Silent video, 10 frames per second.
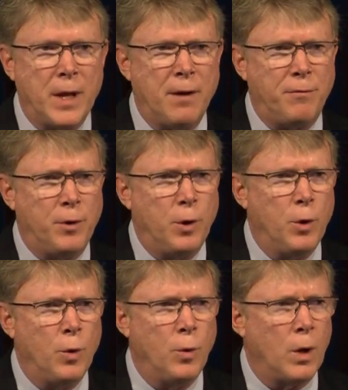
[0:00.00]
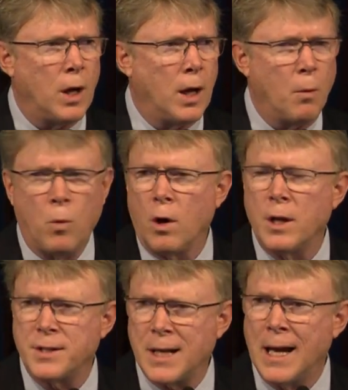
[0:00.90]
If you weren't
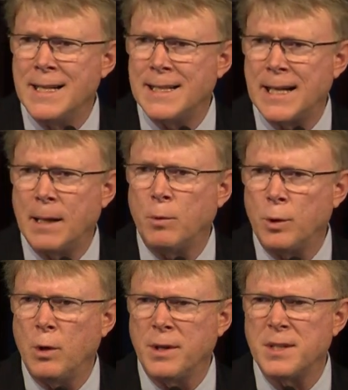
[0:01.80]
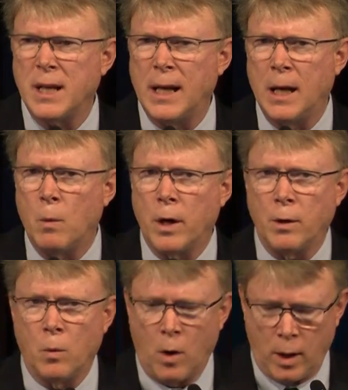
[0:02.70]
assigned a table, you can sit anywhere
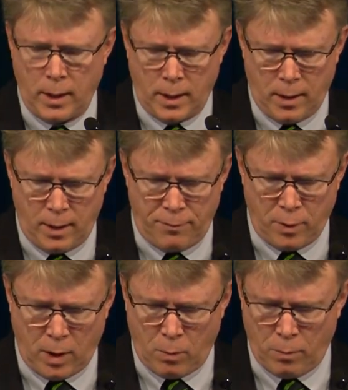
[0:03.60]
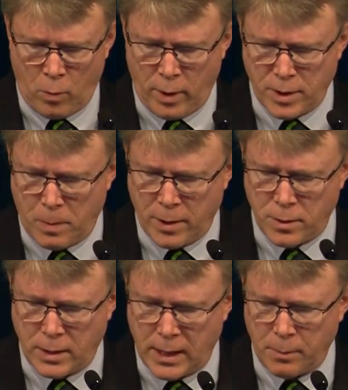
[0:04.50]
you want if you're not with one of the
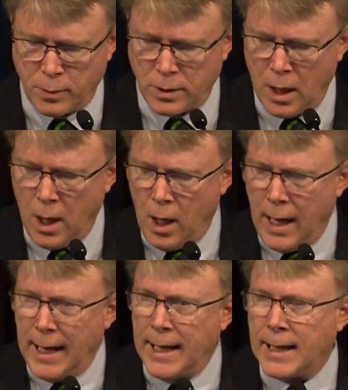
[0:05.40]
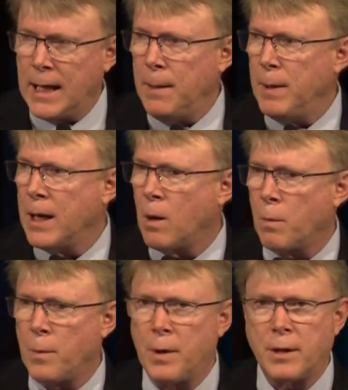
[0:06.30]
sponsor tables. In keeping
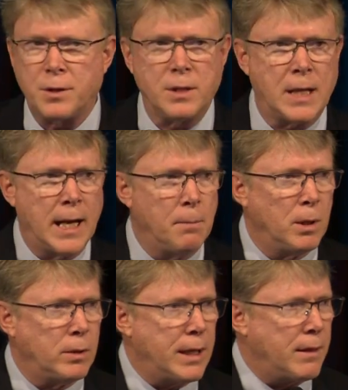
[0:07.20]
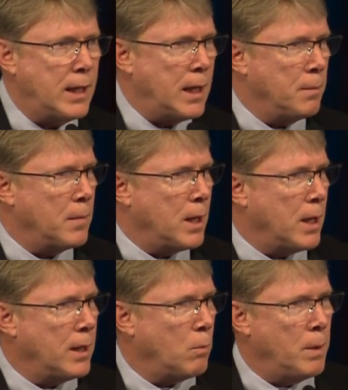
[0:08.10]
with our sustainability theme
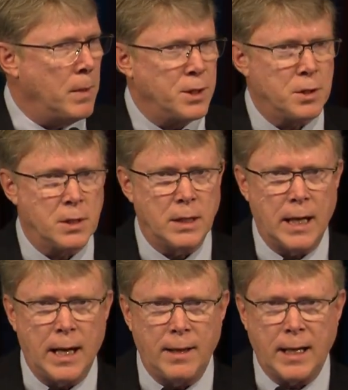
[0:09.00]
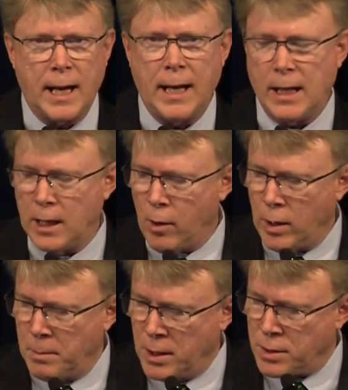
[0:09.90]
that we mentioned today, I think Katie
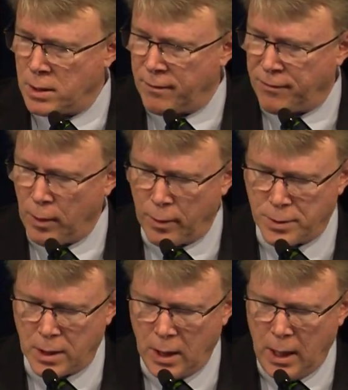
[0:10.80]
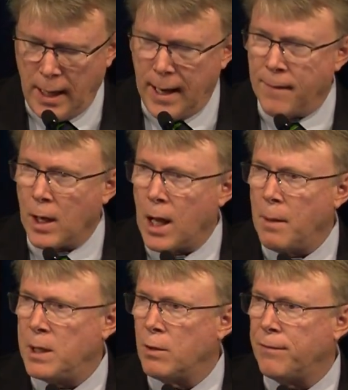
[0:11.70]
Leone mentioned it first, in the
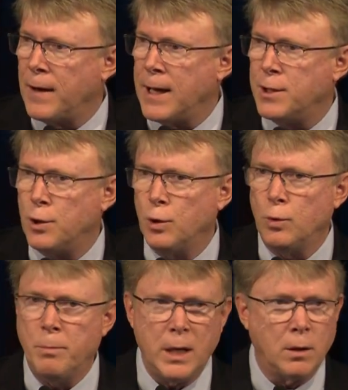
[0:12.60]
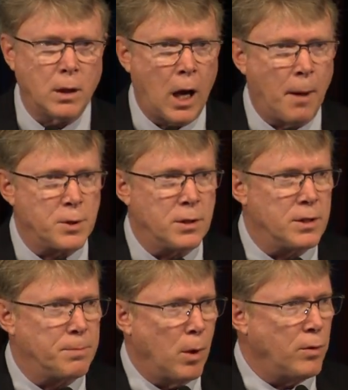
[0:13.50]
lobby you'll find 2 meal
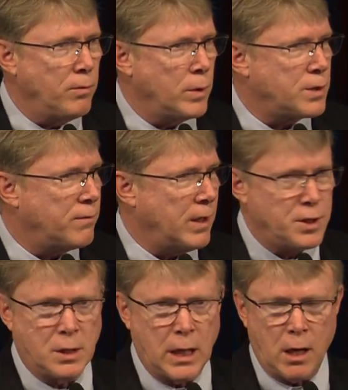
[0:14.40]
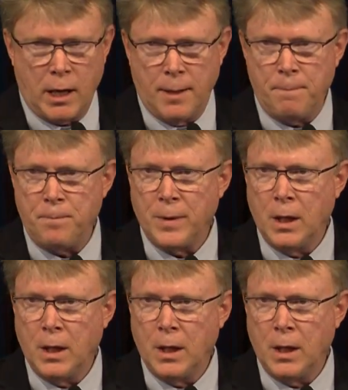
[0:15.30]
options, both of which are vegetarian.